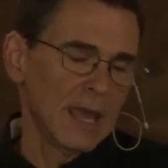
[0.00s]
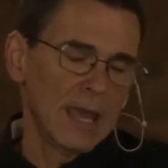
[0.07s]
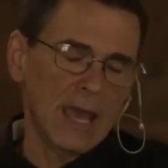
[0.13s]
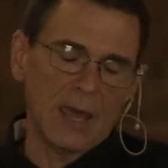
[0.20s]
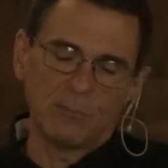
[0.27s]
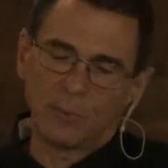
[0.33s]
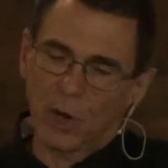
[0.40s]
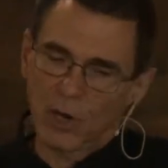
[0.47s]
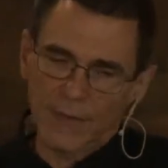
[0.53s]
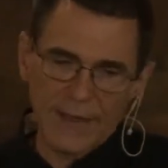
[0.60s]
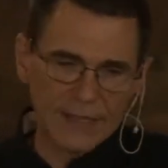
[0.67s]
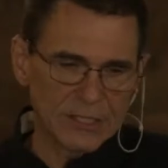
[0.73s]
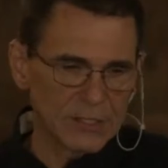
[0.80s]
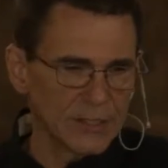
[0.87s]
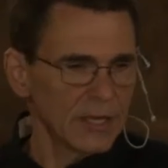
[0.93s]
And part of
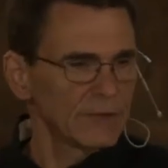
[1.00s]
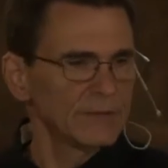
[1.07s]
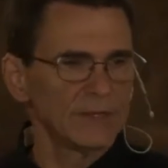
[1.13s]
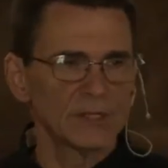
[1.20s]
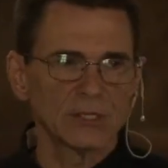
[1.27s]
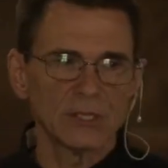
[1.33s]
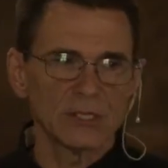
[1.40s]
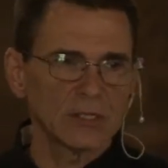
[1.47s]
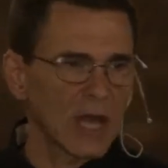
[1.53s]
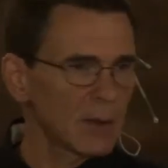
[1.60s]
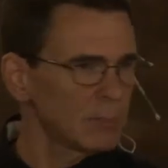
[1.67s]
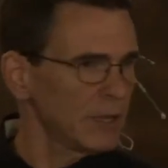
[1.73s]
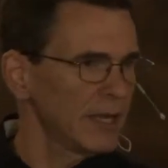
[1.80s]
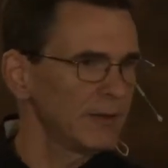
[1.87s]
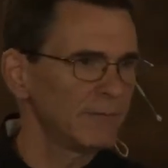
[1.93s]
that stuff is to stop
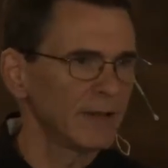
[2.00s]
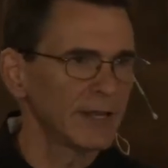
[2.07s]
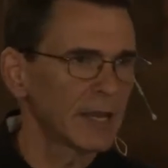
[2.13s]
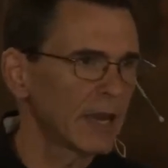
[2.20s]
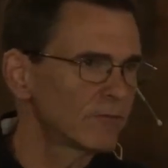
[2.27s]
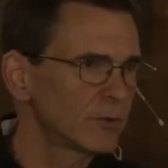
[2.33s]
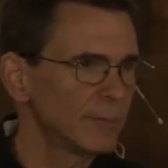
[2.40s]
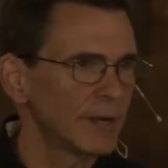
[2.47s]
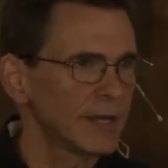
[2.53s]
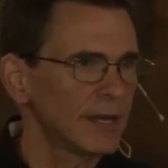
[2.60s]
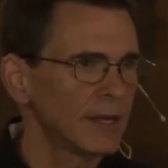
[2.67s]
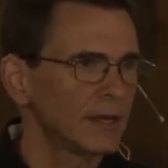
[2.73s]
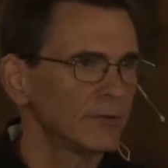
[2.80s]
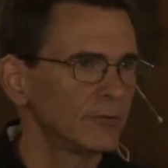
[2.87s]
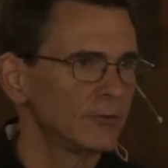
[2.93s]
labeling everybody
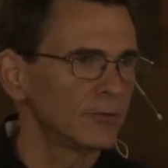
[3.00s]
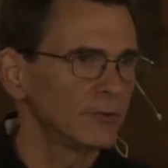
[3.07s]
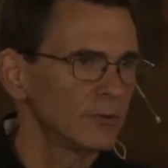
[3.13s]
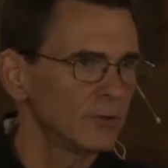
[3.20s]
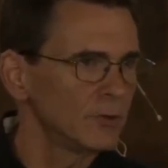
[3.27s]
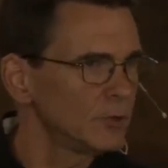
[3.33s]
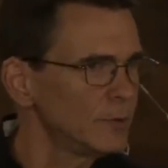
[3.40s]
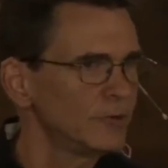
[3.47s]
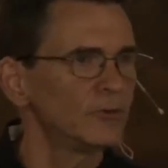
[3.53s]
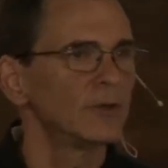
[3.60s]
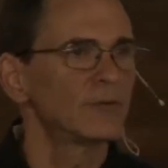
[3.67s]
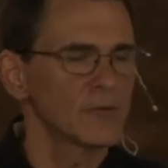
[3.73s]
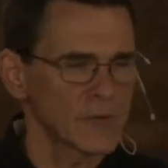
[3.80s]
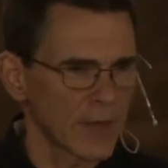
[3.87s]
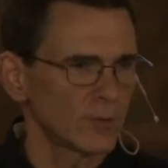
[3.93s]
else who is
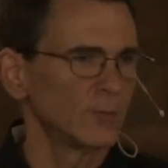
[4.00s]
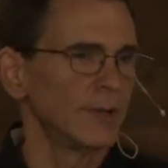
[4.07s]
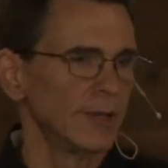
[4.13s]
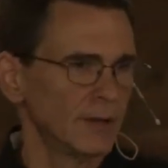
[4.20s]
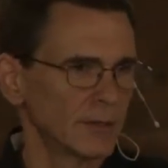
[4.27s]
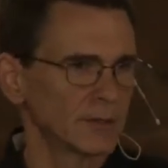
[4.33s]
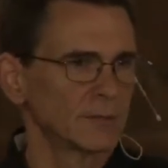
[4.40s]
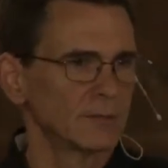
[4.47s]
different than we are.